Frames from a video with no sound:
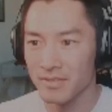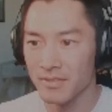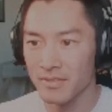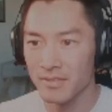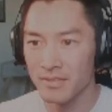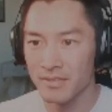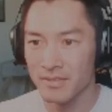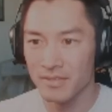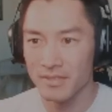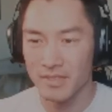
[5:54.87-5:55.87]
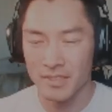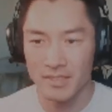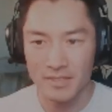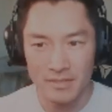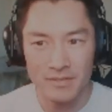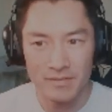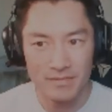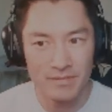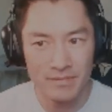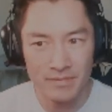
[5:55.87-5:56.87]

This person isn't speaking.